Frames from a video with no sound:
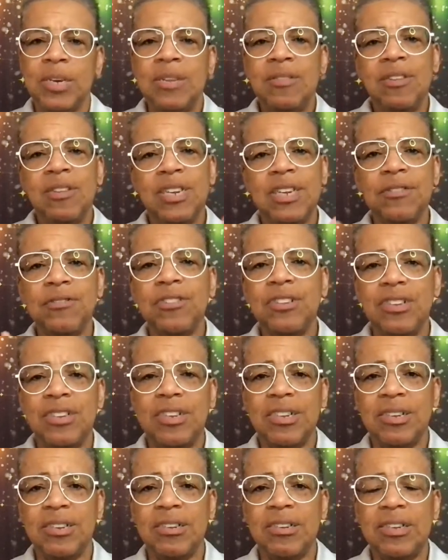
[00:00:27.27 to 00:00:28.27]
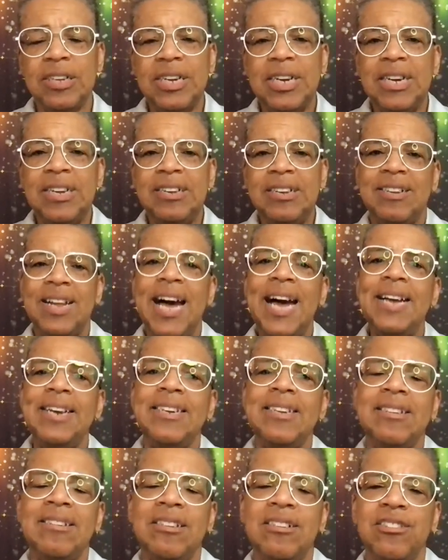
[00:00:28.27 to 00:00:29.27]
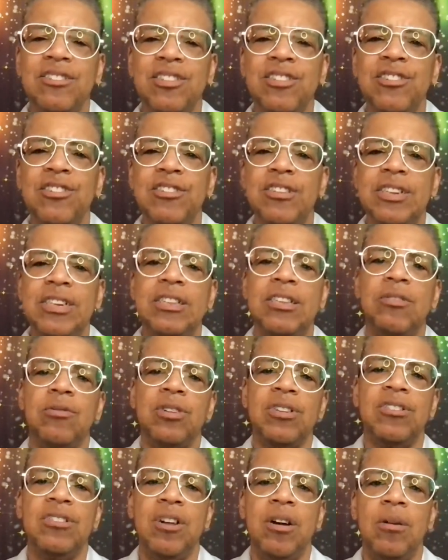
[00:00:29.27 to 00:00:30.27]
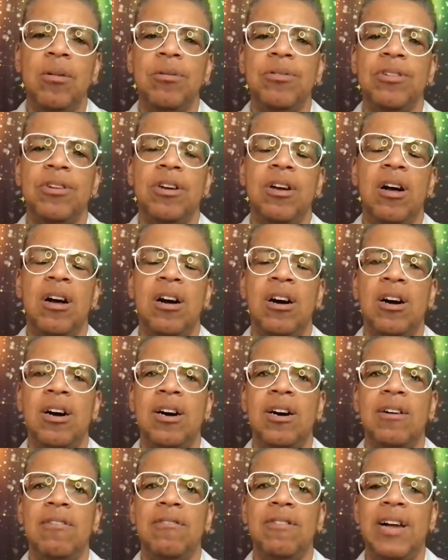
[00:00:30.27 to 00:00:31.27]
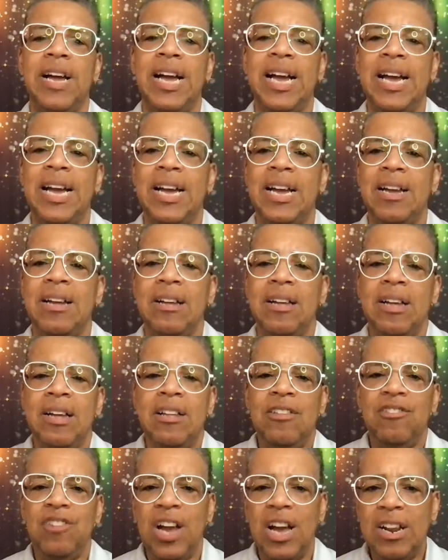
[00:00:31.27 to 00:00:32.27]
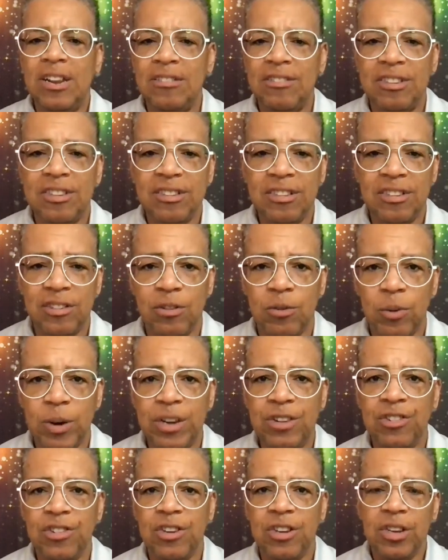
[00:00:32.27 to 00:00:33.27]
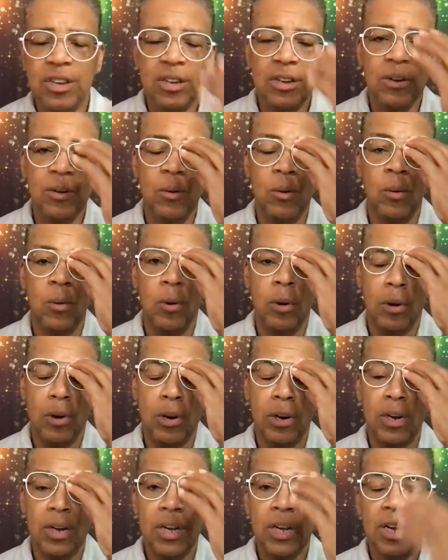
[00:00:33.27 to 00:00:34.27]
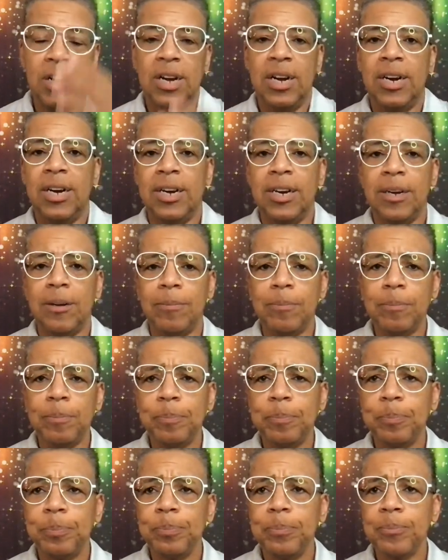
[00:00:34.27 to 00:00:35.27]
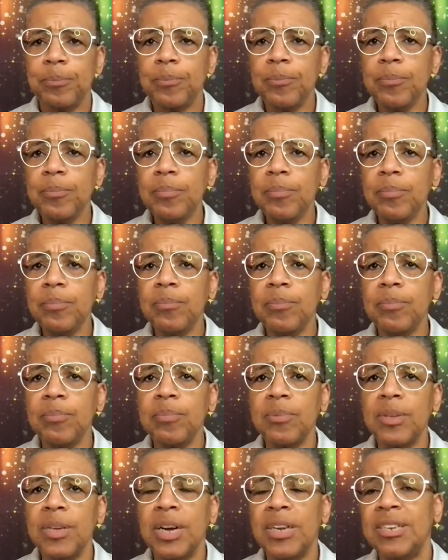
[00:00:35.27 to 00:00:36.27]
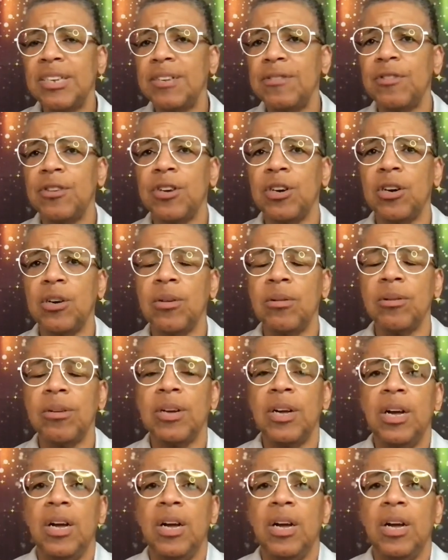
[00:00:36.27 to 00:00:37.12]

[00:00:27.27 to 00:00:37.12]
The difference is sadness is usually the result of a challenging situation or a difficult